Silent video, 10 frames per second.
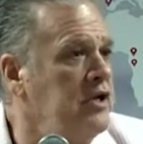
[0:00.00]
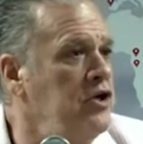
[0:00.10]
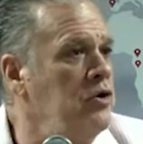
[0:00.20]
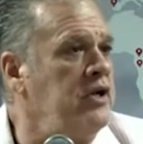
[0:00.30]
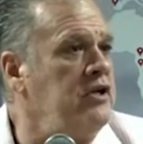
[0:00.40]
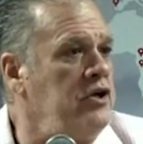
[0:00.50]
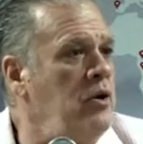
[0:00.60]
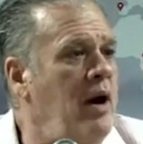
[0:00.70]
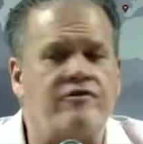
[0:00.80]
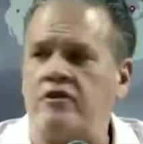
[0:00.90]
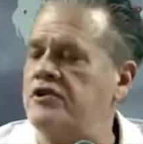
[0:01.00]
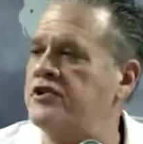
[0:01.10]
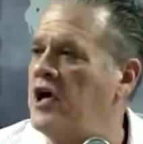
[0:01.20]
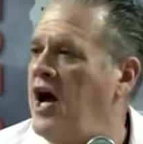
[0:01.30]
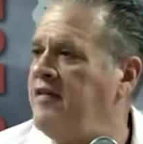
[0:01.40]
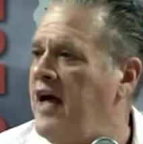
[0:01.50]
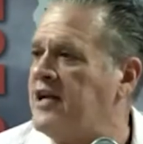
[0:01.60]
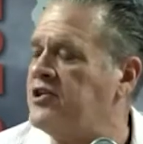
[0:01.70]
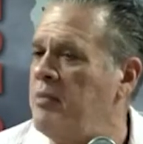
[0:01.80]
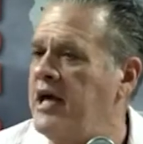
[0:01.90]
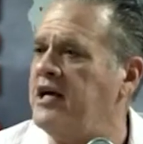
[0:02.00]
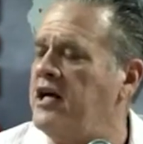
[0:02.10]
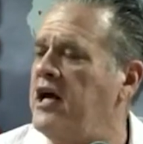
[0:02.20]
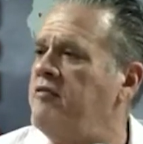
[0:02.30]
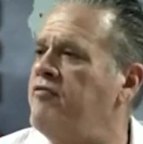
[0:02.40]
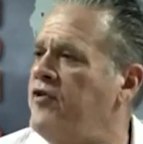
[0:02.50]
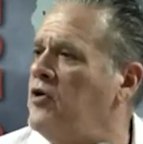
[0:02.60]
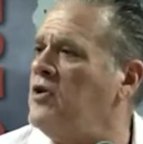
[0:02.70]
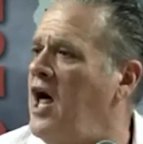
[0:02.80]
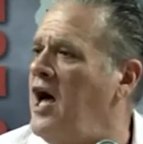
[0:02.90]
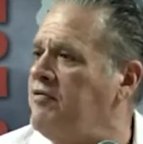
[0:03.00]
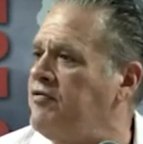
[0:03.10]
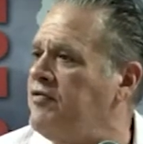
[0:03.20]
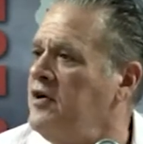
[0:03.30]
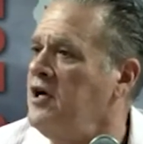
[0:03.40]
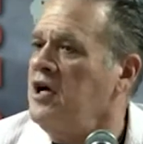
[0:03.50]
And you have to decide that to make it a full life.